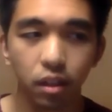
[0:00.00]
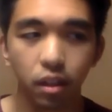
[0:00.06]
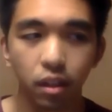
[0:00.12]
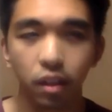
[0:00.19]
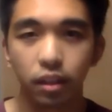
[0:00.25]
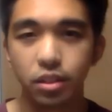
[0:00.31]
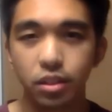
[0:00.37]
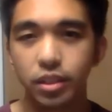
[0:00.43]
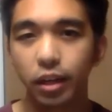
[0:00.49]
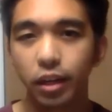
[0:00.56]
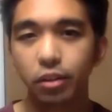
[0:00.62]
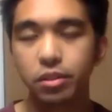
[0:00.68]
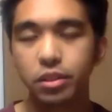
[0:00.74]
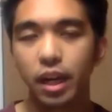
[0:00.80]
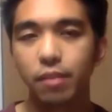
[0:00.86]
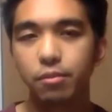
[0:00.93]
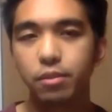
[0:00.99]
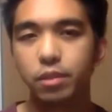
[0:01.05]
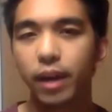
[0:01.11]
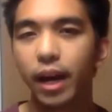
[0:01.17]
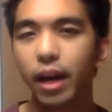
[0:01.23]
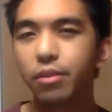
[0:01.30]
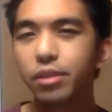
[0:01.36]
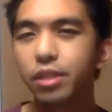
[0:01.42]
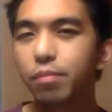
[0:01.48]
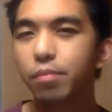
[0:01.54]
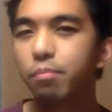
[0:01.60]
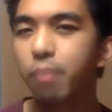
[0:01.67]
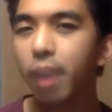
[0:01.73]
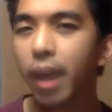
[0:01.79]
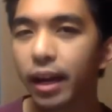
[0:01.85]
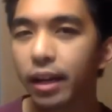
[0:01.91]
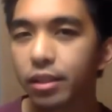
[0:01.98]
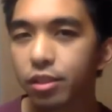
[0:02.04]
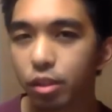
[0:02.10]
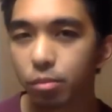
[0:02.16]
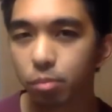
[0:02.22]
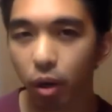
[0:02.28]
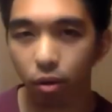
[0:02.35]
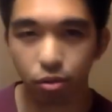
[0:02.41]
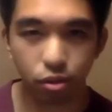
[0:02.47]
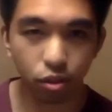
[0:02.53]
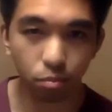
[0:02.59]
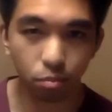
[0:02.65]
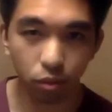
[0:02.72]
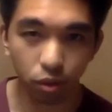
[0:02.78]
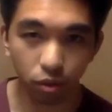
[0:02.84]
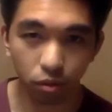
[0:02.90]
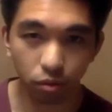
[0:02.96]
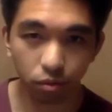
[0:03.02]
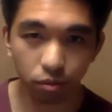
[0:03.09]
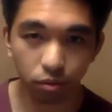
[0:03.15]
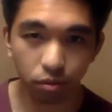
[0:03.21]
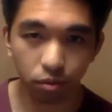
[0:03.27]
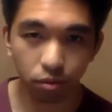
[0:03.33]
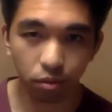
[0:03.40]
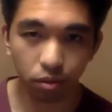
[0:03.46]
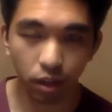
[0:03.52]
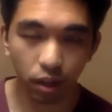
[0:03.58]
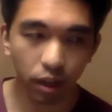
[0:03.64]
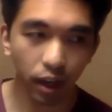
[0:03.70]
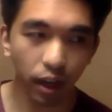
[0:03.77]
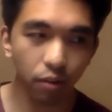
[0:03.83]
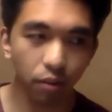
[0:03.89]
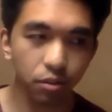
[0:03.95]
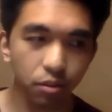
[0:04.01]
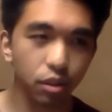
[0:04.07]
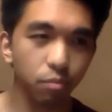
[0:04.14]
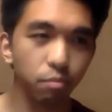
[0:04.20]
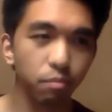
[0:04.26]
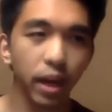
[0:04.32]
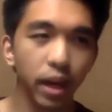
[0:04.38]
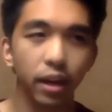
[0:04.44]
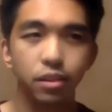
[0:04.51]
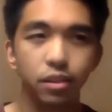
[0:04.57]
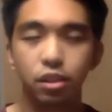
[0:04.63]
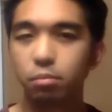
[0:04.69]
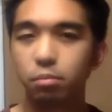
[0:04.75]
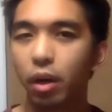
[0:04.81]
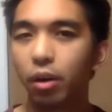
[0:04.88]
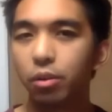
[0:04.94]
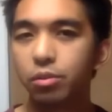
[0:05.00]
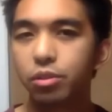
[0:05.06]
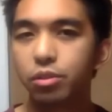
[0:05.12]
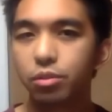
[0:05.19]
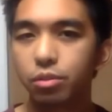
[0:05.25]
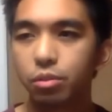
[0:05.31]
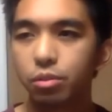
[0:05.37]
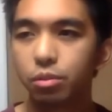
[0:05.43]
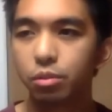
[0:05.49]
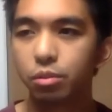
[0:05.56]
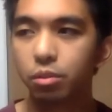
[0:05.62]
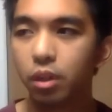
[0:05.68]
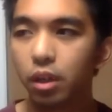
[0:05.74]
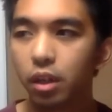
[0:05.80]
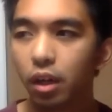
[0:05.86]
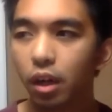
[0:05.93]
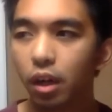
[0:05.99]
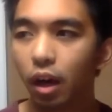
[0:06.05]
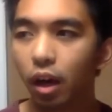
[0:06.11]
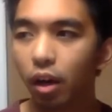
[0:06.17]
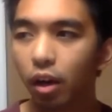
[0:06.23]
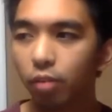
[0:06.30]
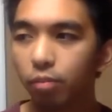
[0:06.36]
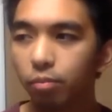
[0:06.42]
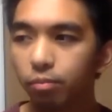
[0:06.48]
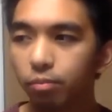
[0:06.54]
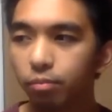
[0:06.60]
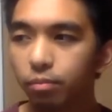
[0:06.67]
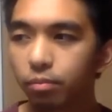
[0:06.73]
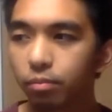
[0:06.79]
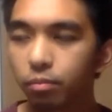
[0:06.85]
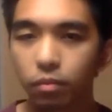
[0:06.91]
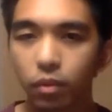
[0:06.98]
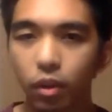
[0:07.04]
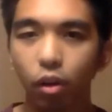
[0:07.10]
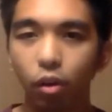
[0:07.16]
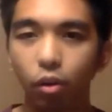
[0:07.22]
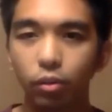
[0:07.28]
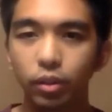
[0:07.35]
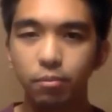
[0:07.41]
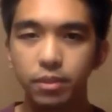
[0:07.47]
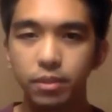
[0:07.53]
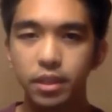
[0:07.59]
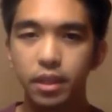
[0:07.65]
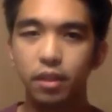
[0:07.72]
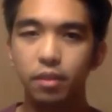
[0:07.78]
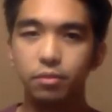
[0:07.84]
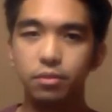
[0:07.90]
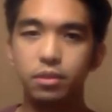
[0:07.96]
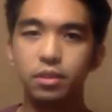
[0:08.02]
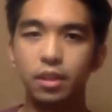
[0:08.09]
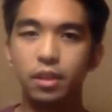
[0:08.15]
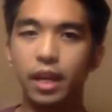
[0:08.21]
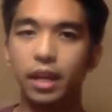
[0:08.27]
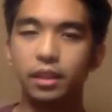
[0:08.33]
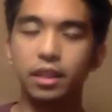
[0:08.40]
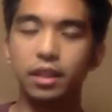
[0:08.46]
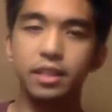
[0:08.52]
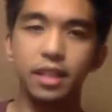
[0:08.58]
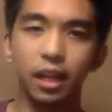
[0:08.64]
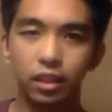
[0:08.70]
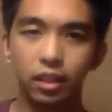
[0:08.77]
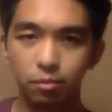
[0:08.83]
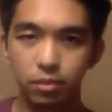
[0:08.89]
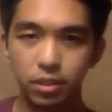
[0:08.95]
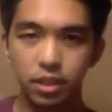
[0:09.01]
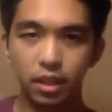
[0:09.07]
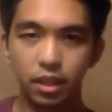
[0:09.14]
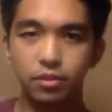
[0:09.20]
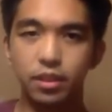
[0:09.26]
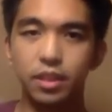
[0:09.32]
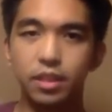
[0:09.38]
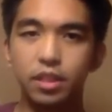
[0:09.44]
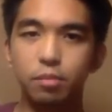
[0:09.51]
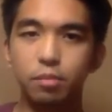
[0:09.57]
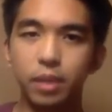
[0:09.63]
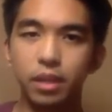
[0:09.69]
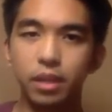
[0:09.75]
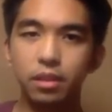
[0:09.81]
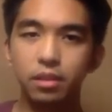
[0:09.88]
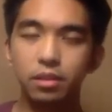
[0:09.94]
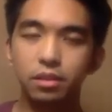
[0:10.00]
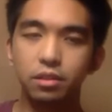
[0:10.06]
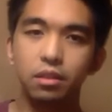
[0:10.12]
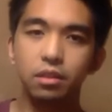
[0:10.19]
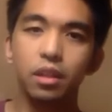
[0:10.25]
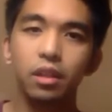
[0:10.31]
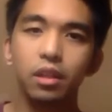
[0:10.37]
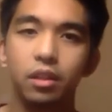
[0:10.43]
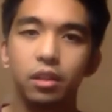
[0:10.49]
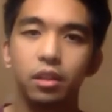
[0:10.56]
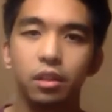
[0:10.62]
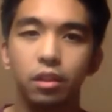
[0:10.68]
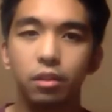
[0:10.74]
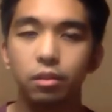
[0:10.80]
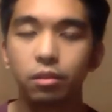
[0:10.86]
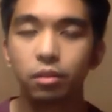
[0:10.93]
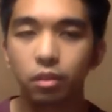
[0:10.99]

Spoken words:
the stereotypes of how is a man supposed to move? How is a man supposed to hold themselves and conduct themselves in a space, you know?